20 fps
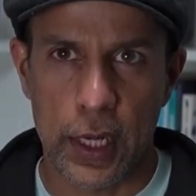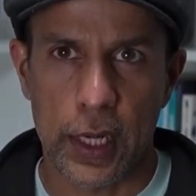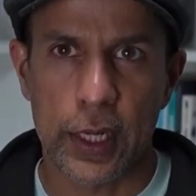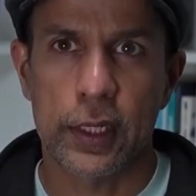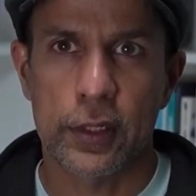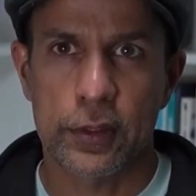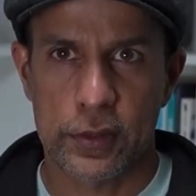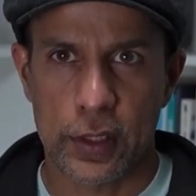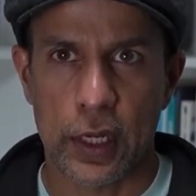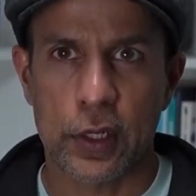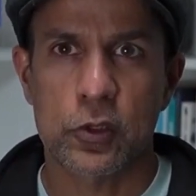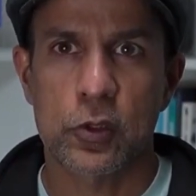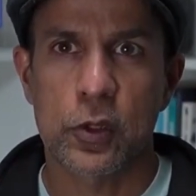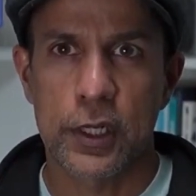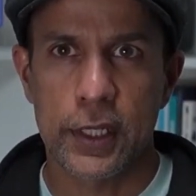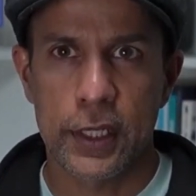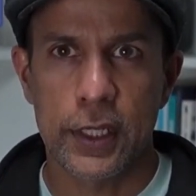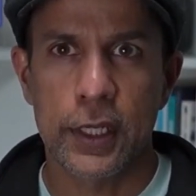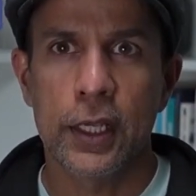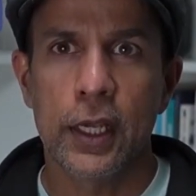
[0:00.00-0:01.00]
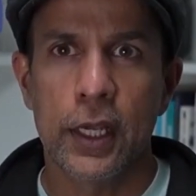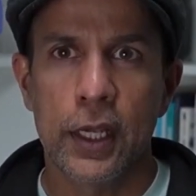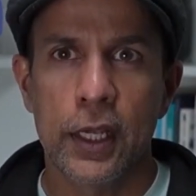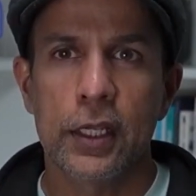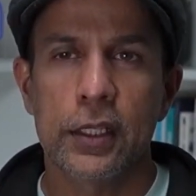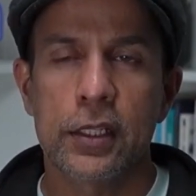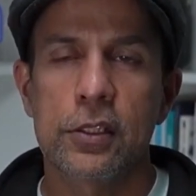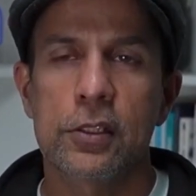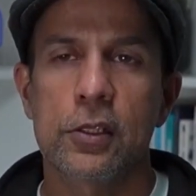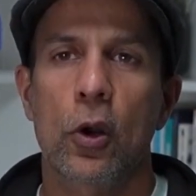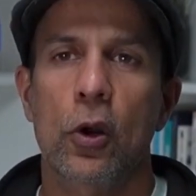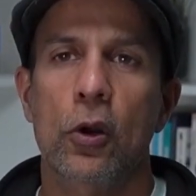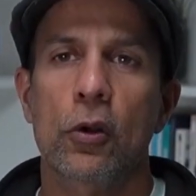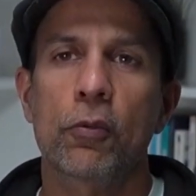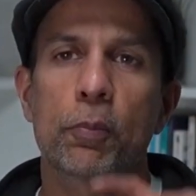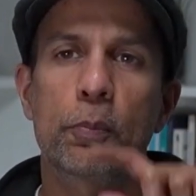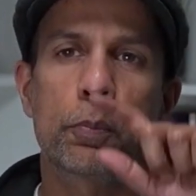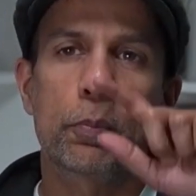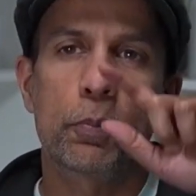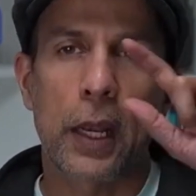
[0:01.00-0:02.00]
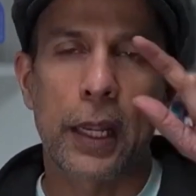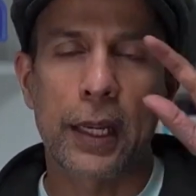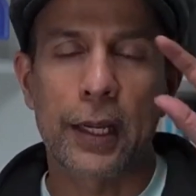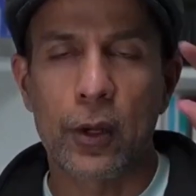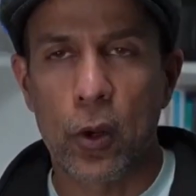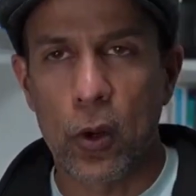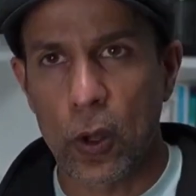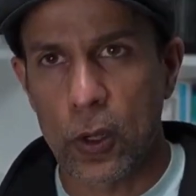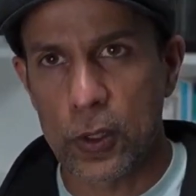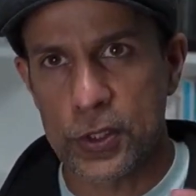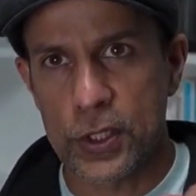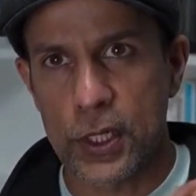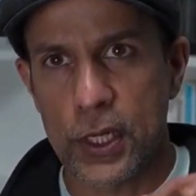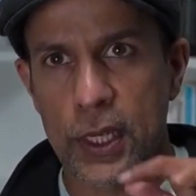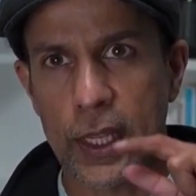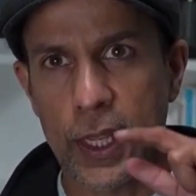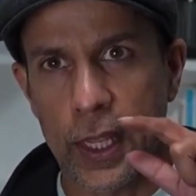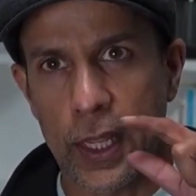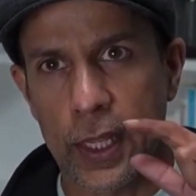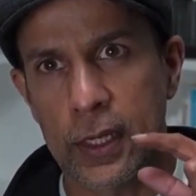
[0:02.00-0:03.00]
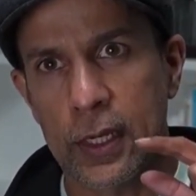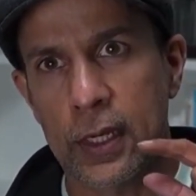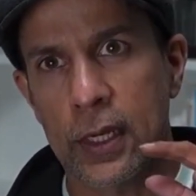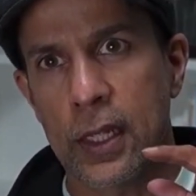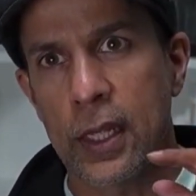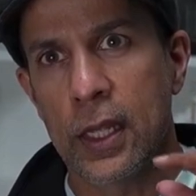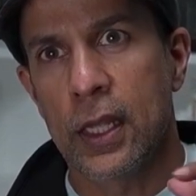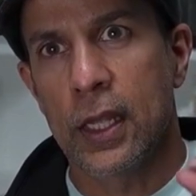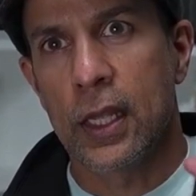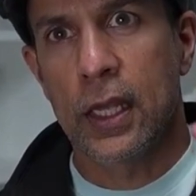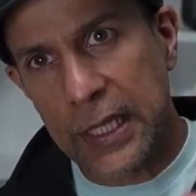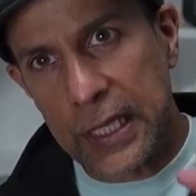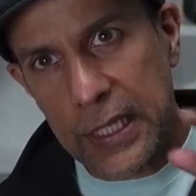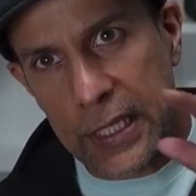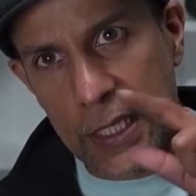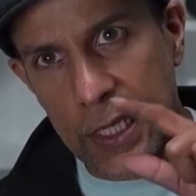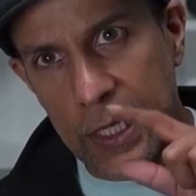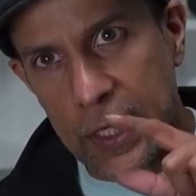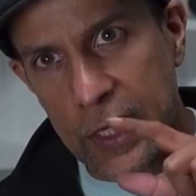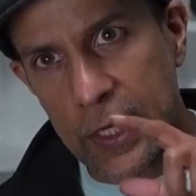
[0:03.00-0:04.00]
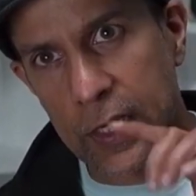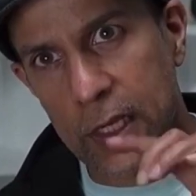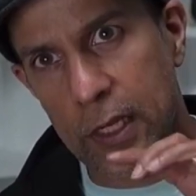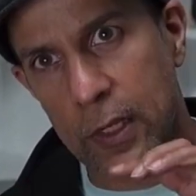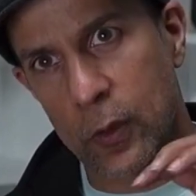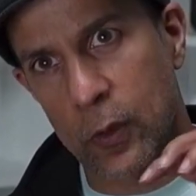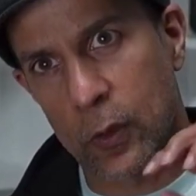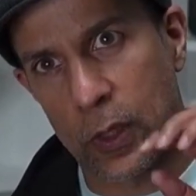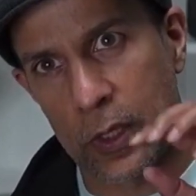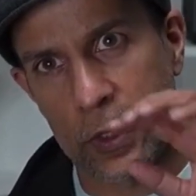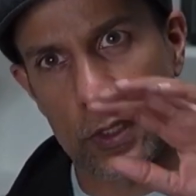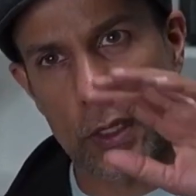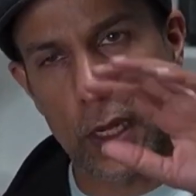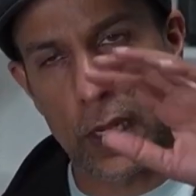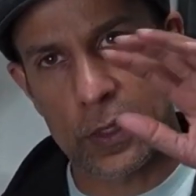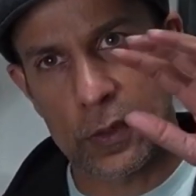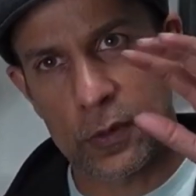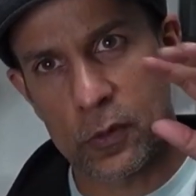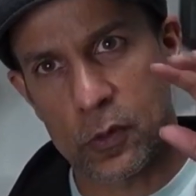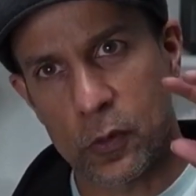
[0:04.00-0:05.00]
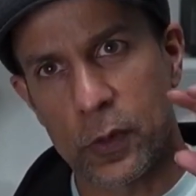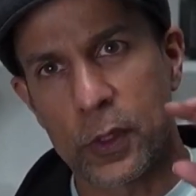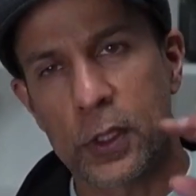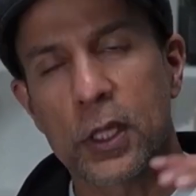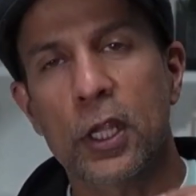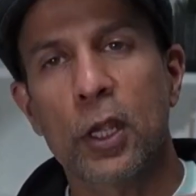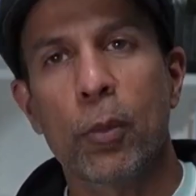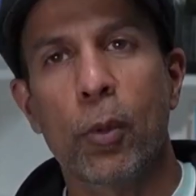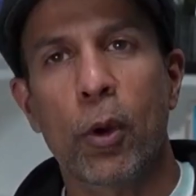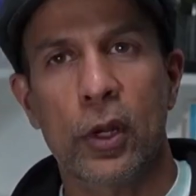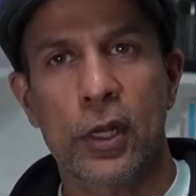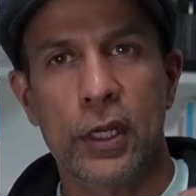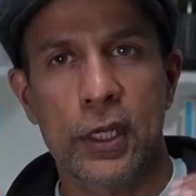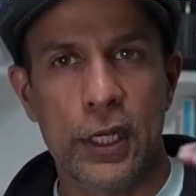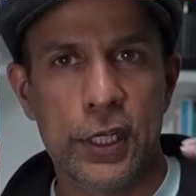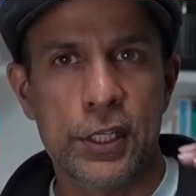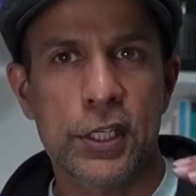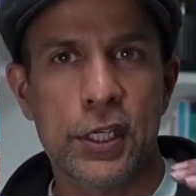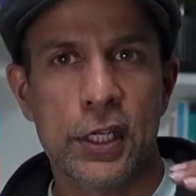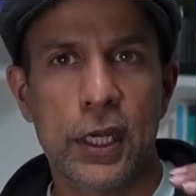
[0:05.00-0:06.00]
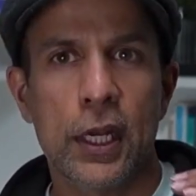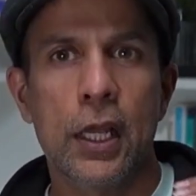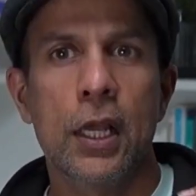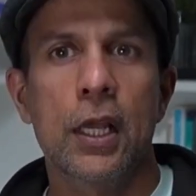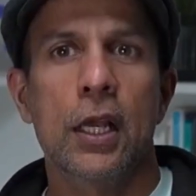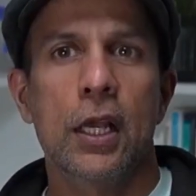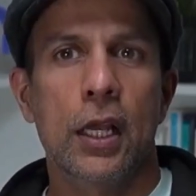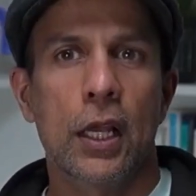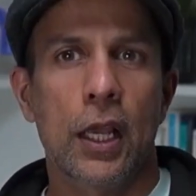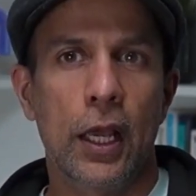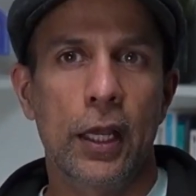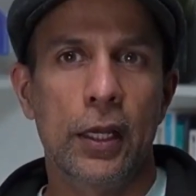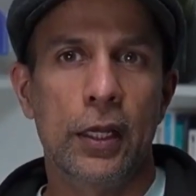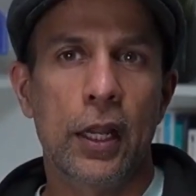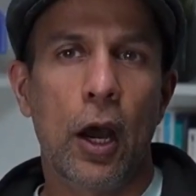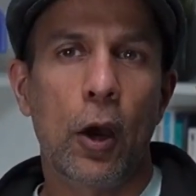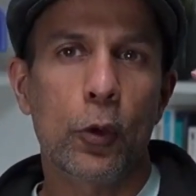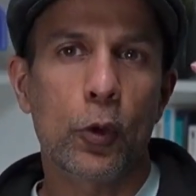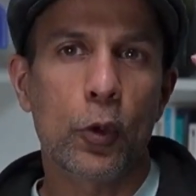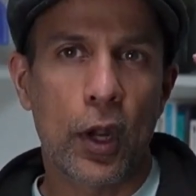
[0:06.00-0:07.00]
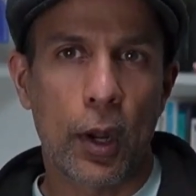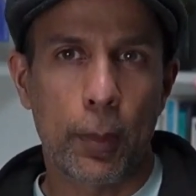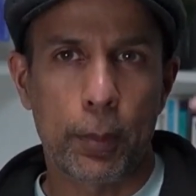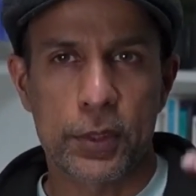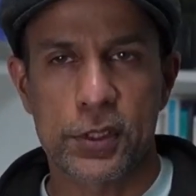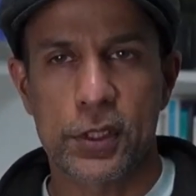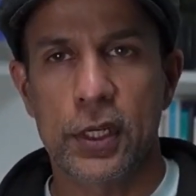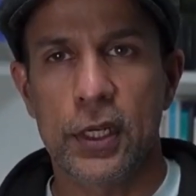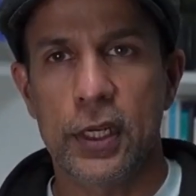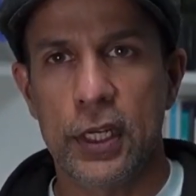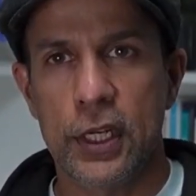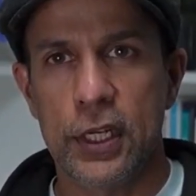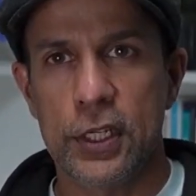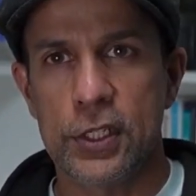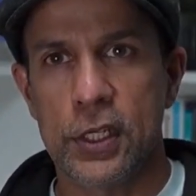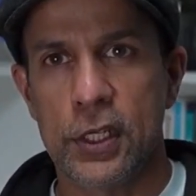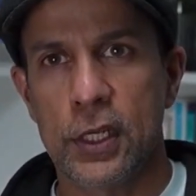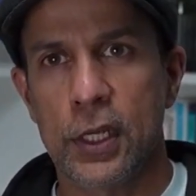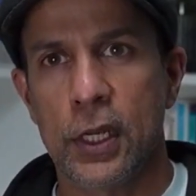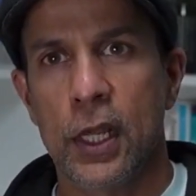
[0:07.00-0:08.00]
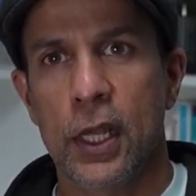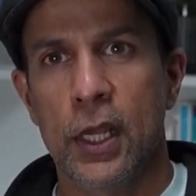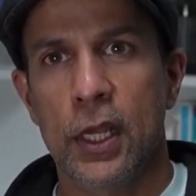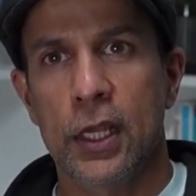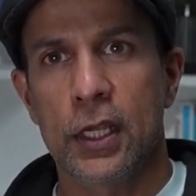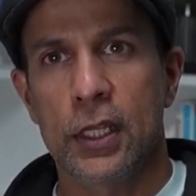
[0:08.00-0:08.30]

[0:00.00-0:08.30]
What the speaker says: Like, it's actually, there's a lot of, like, logic and thinking, and, like, so when you think about an agent and how you represent an agent,